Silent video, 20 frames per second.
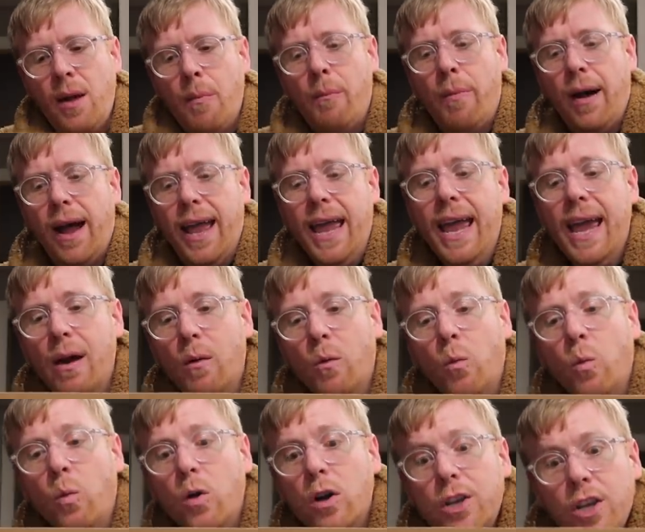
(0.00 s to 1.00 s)
But it
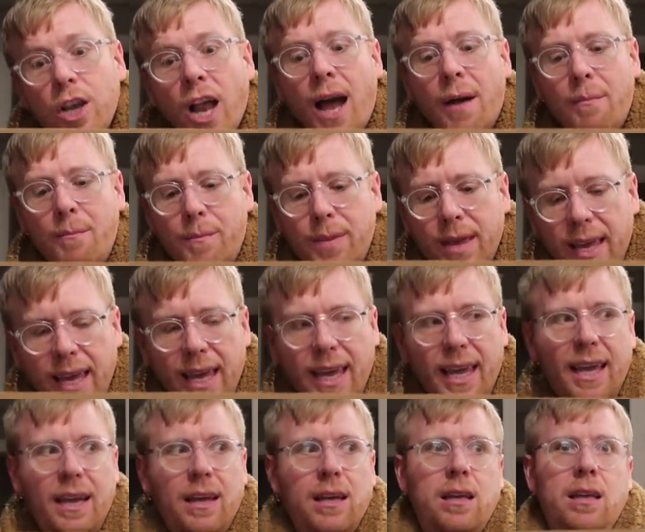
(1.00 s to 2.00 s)
would not
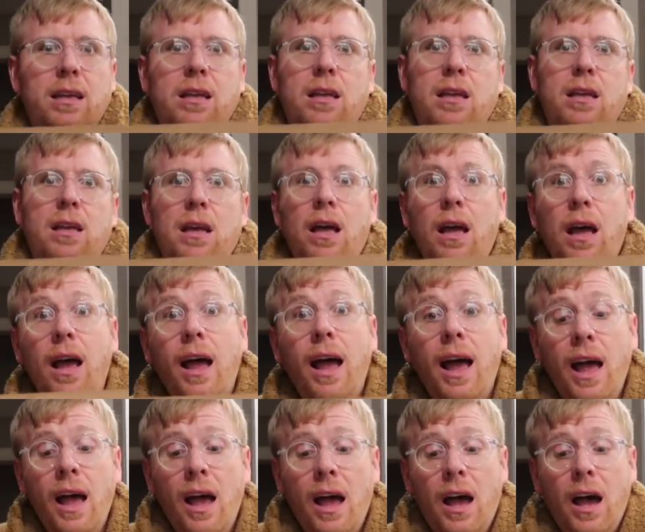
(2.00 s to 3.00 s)
be
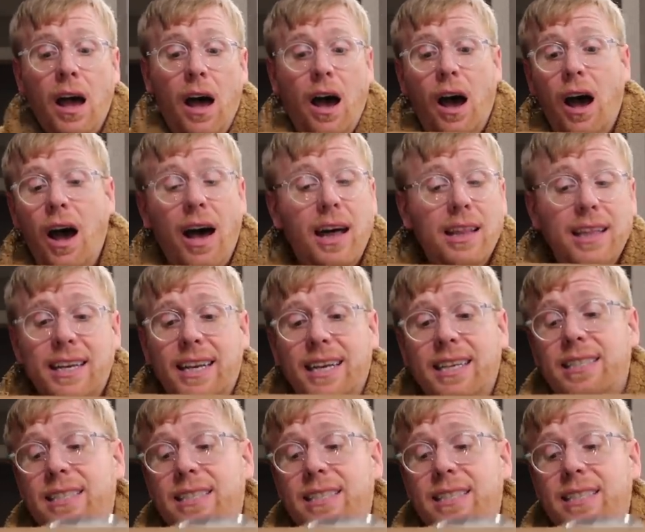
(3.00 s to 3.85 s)
a holiday